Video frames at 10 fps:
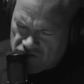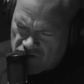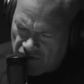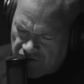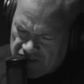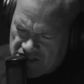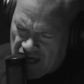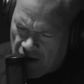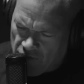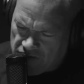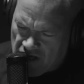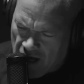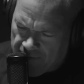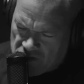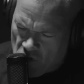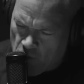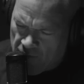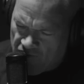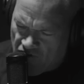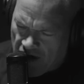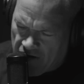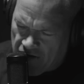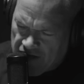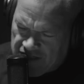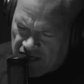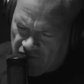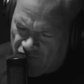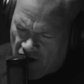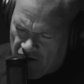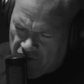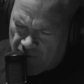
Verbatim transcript: Suddenly, Sauer and Thomas opened fire. "Taking fire," they